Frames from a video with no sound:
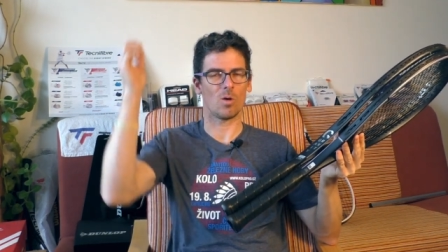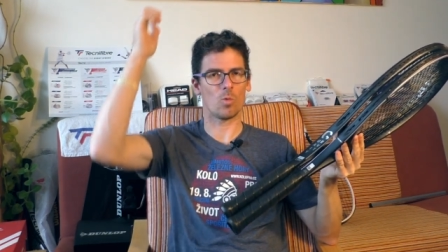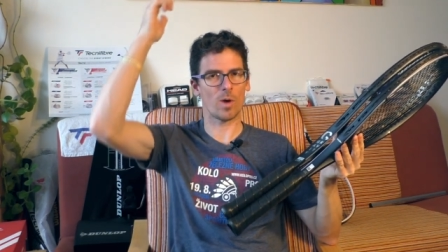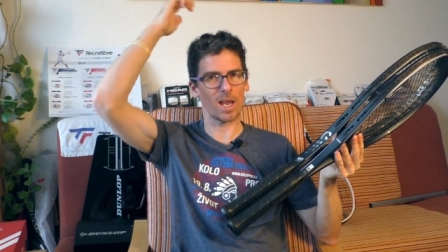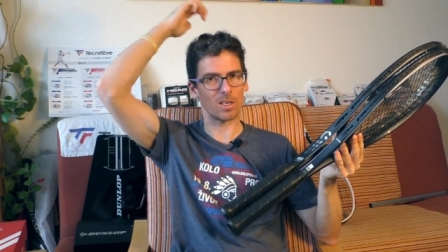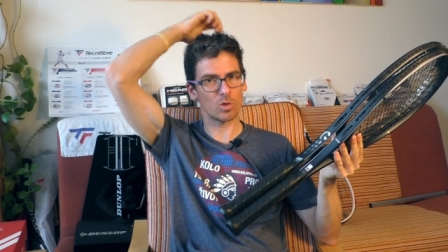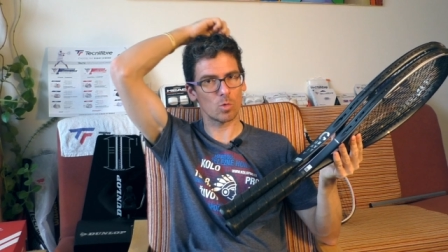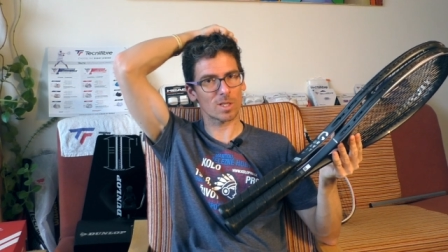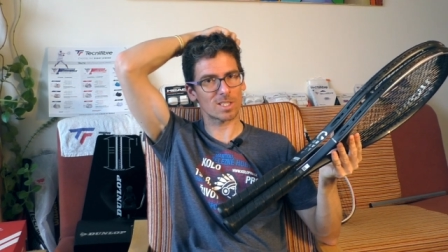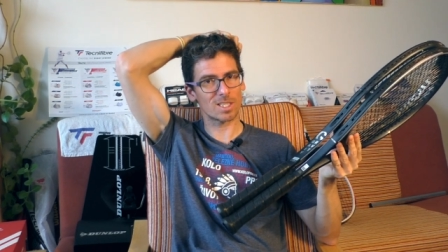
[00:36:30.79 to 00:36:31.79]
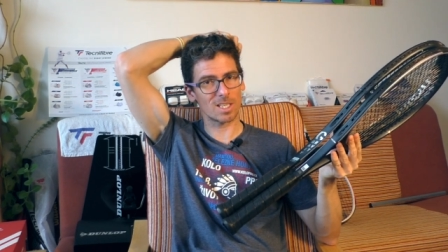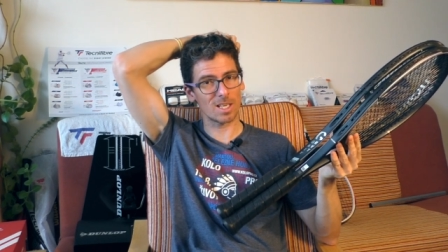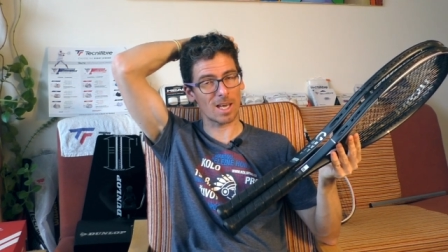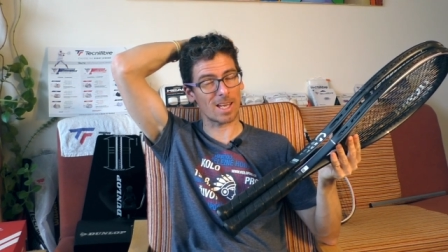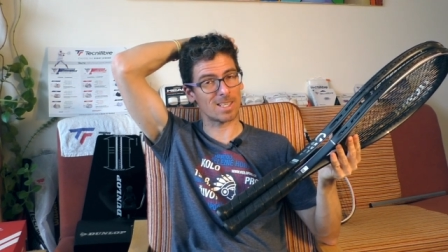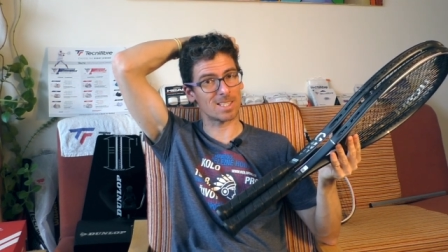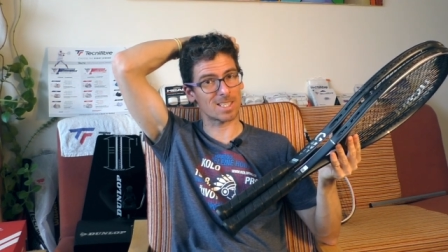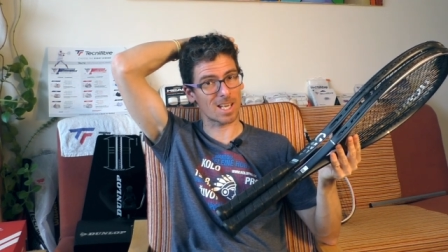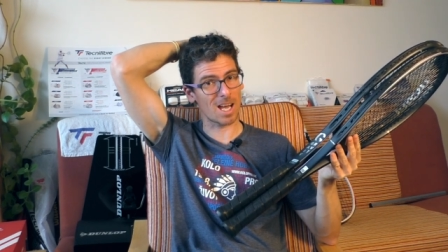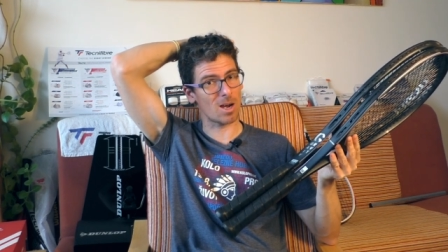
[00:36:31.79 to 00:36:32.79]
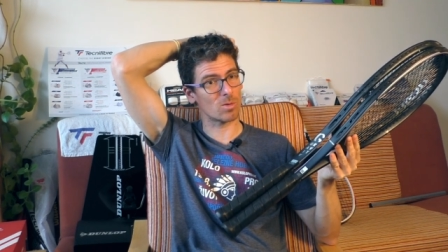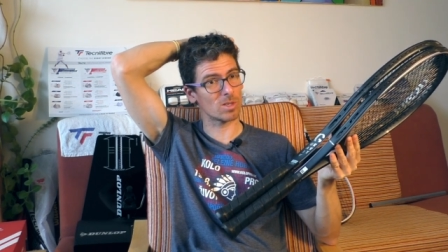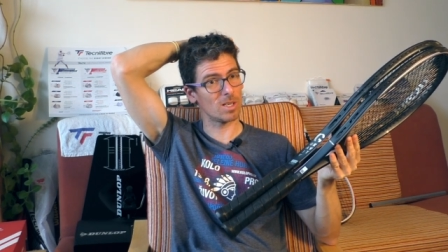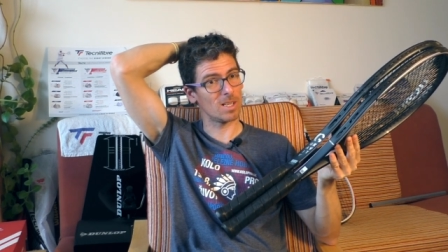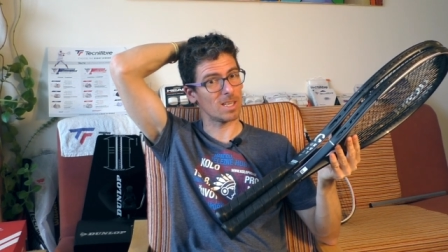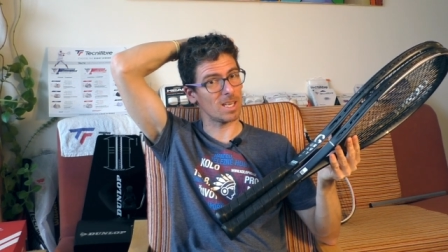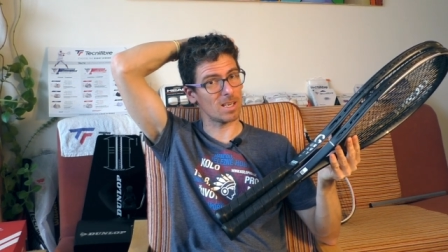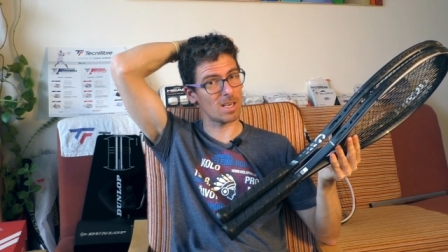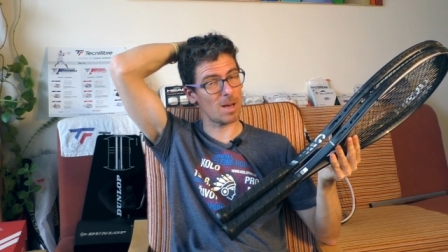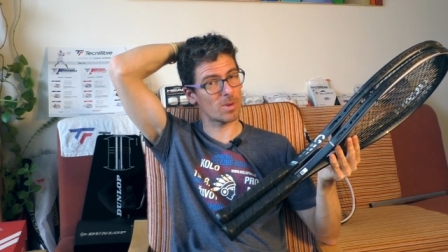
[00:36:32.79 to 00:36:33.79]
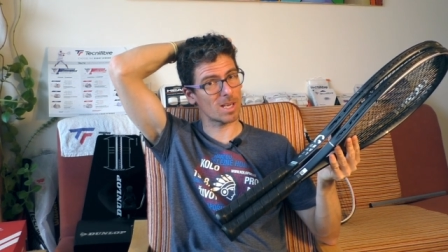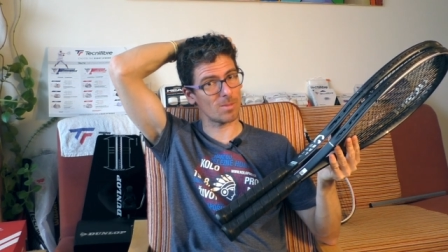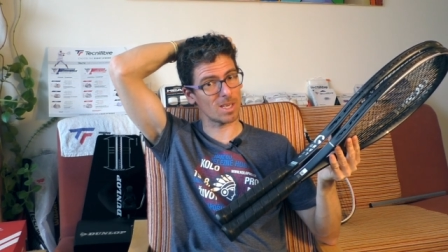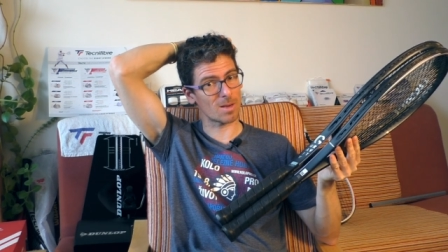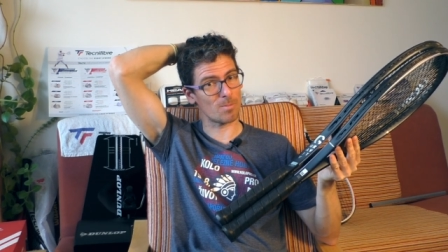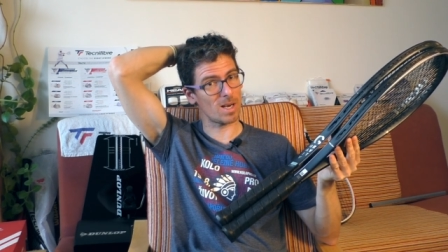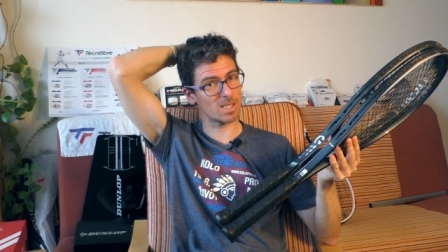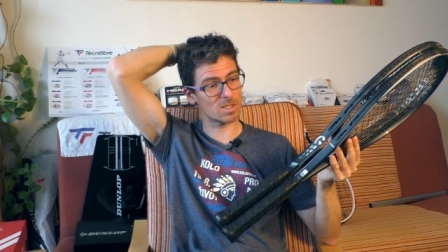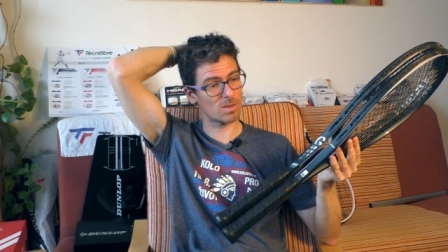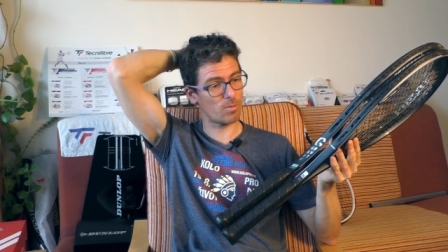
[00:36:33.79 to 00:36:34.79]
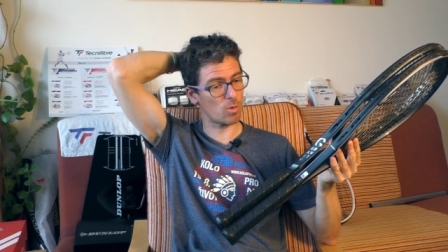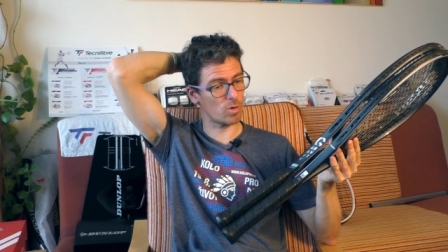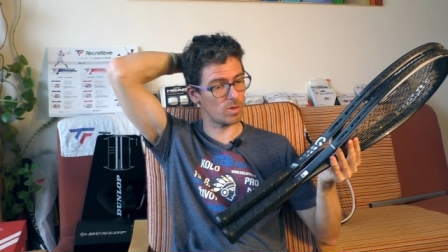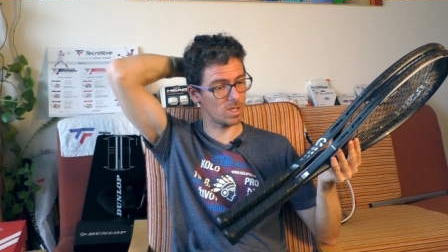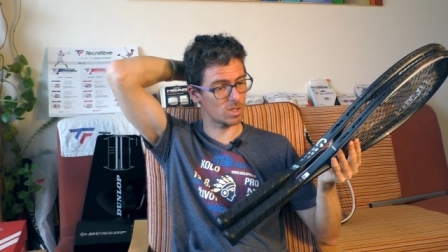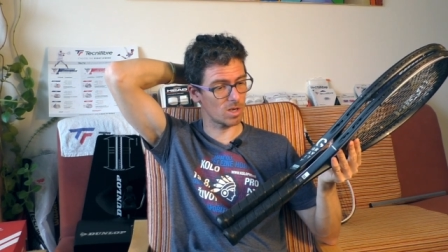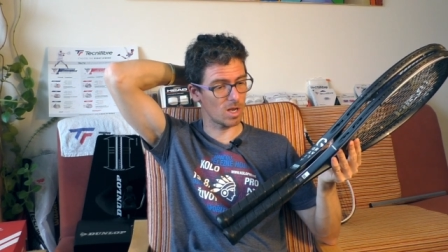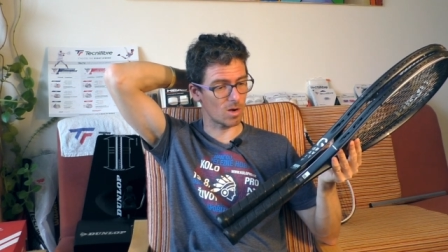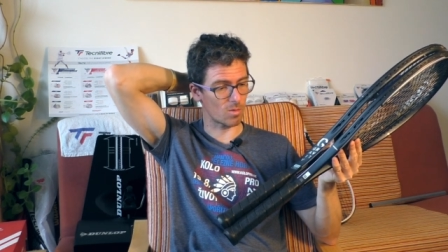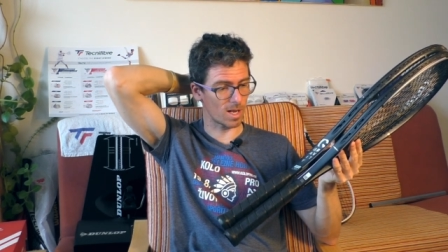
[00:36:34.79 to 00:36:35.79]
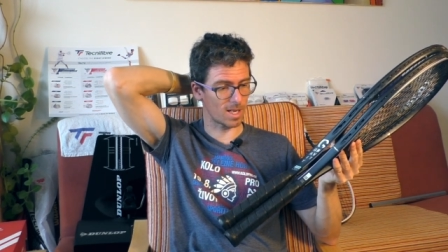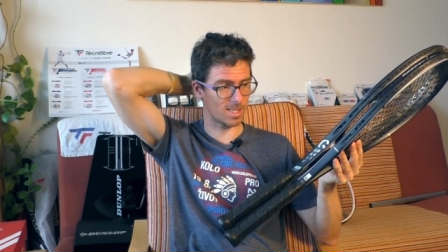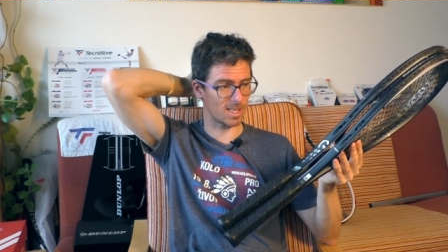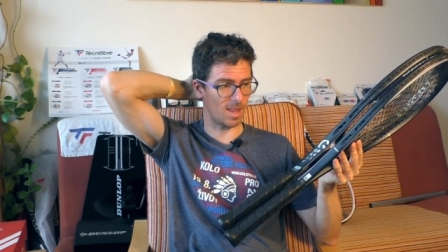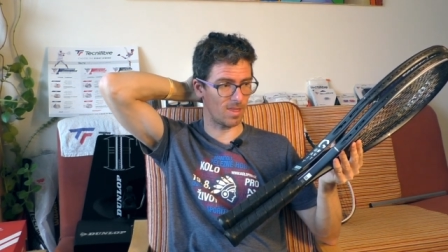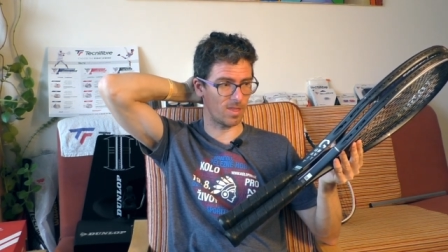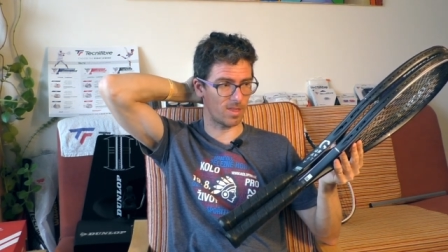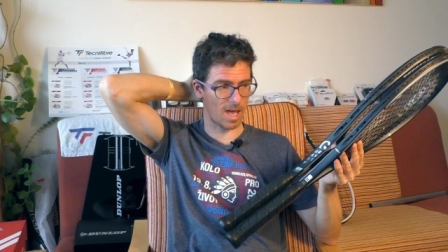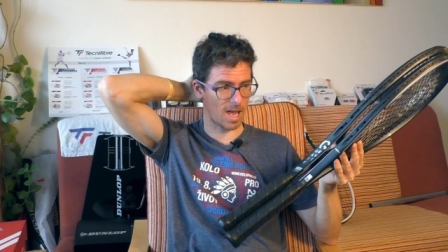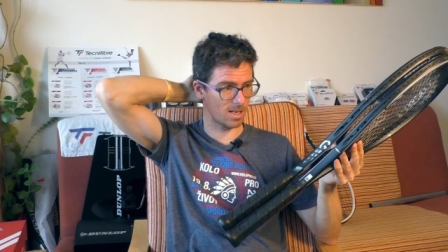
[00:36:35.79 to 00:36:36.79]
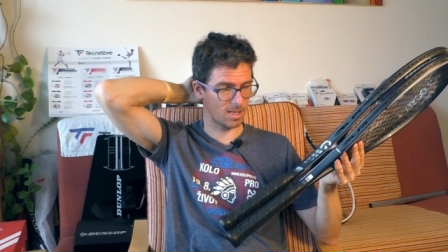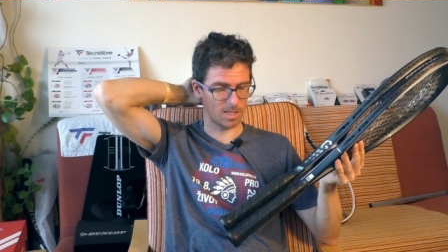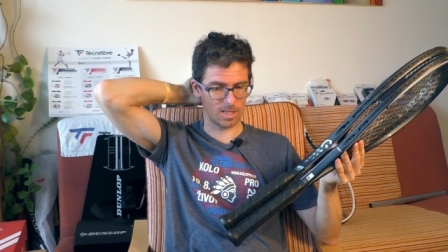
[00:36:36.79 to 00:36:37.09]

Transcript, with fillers: Wait, you will see a discount in the upcoming months for these rackets and then